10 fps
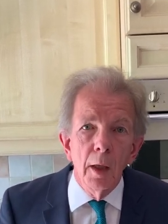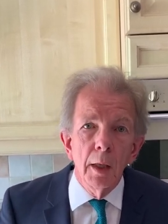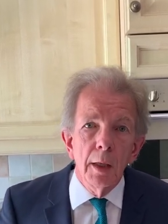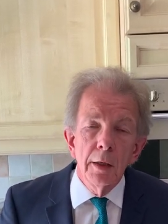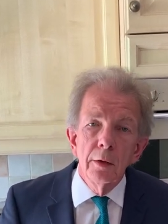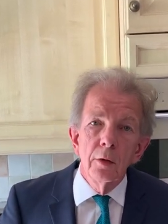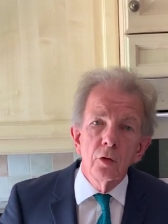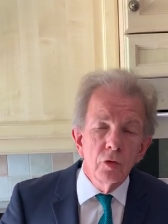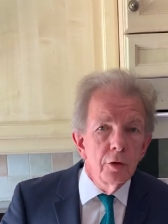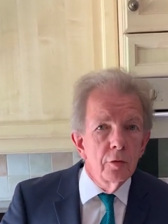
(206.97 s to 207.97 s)
in the
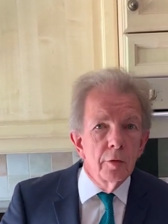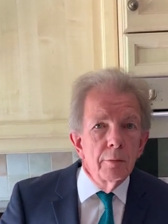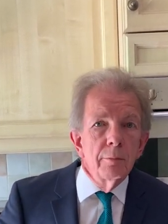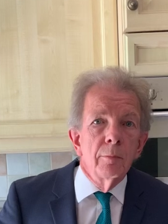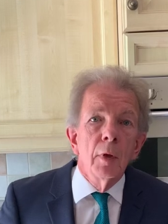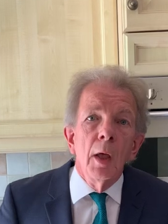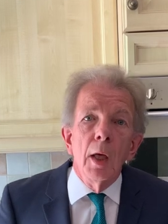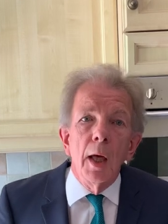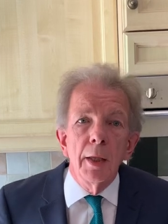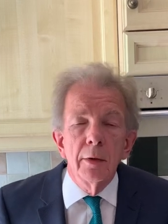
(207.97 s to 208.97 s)
Treasury,
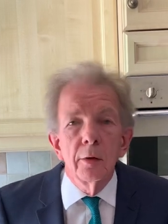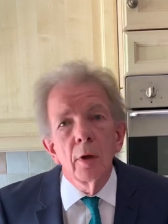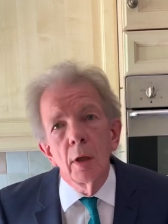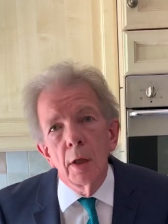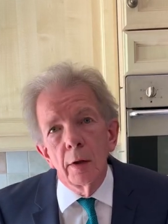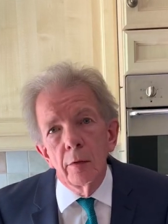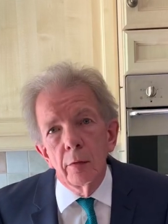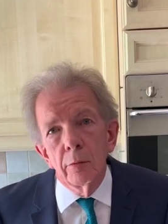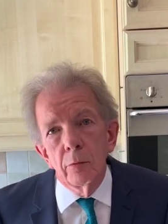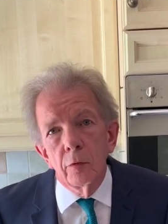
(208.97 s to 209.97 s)
and
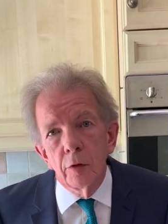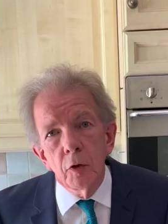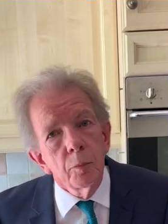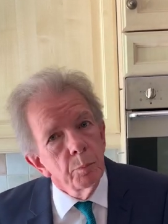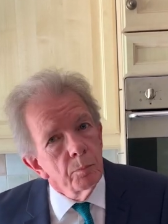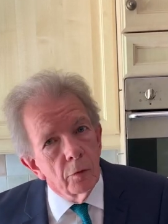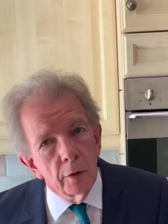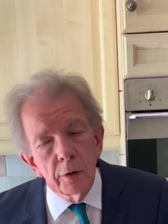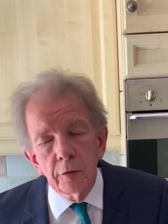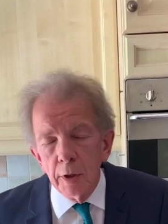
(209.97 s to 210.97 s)
these
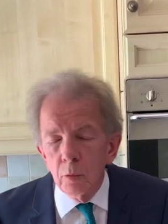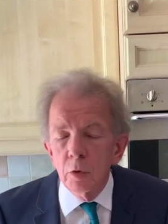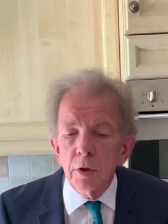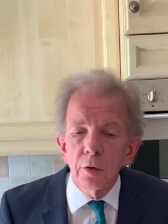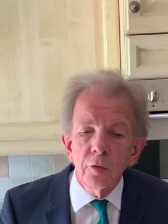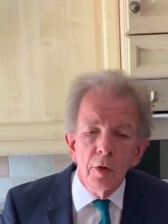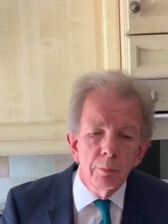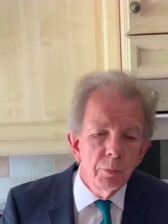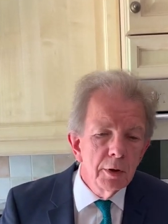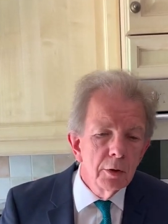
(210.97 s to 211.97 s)
key workers have
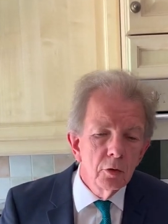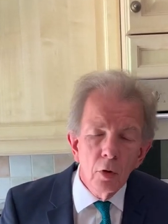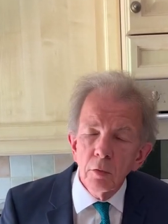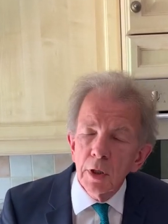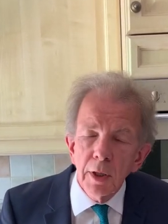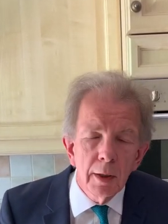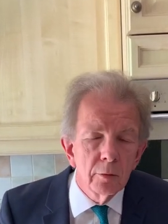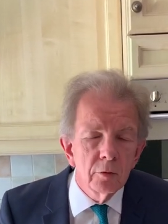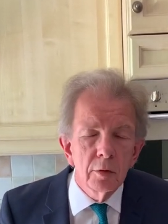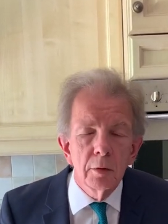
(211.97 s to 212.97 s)
been doling
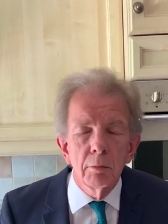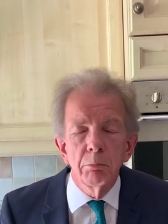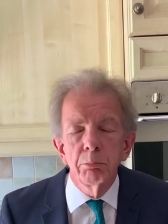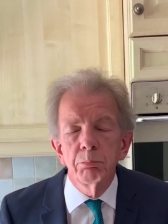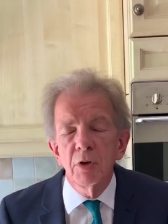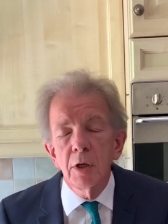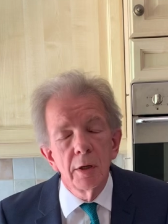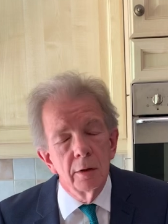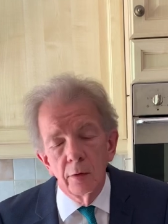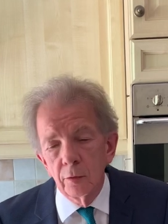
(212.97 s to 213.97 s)
out
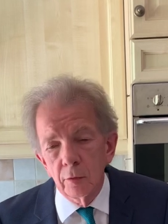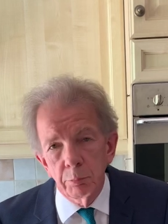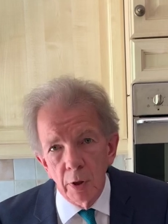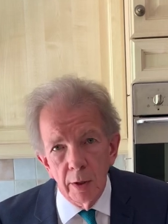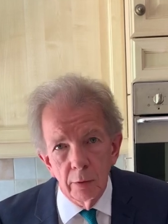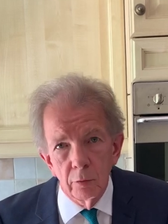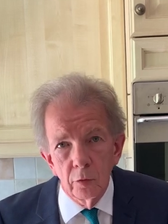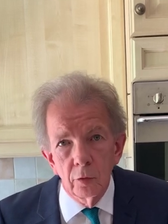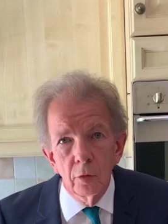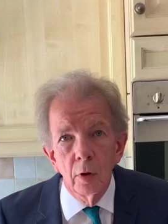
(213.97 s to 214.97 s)
billions of
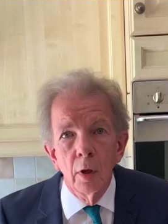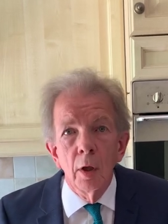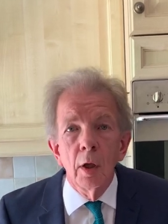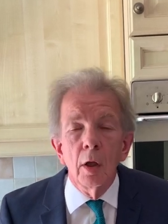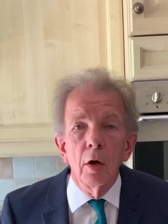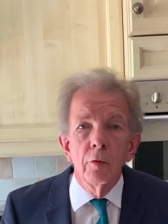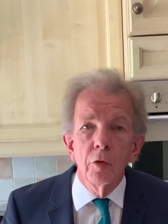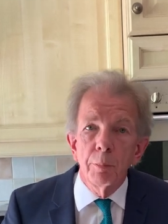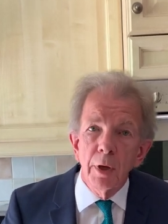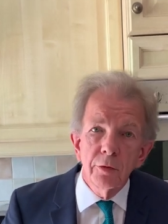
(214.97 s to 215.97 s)
pounds over the
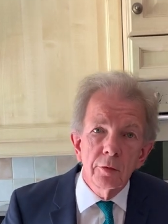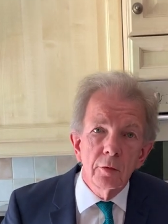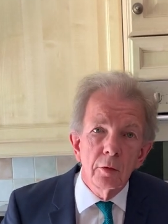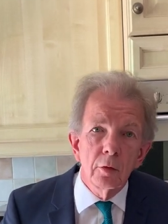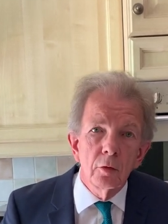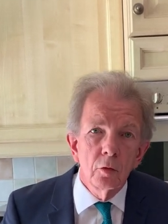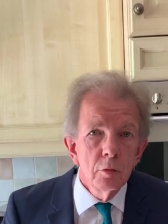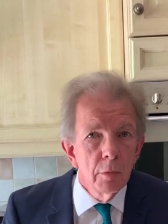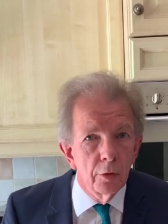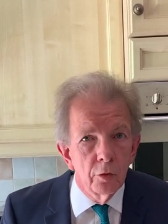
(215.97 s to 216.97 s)
past 2
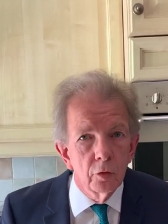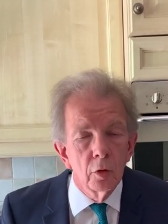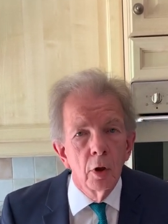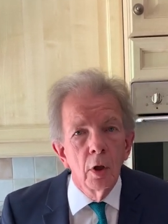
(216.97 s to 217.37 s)
months